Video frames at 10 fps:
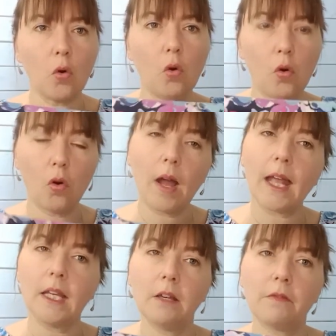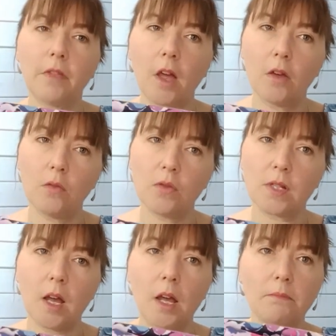or any of those
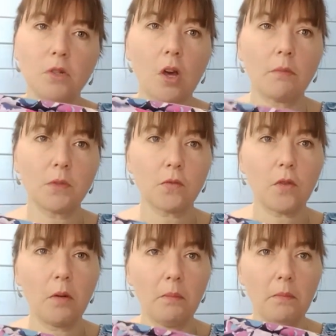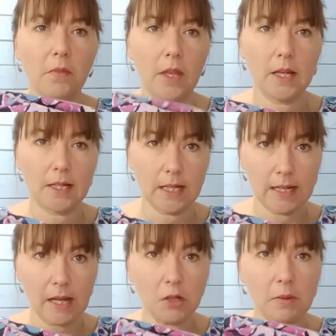um, tops from the
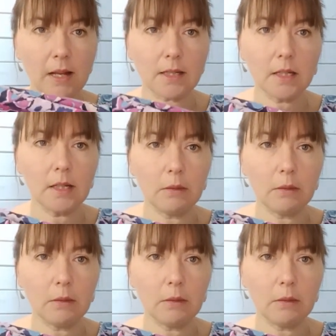teenage pattern.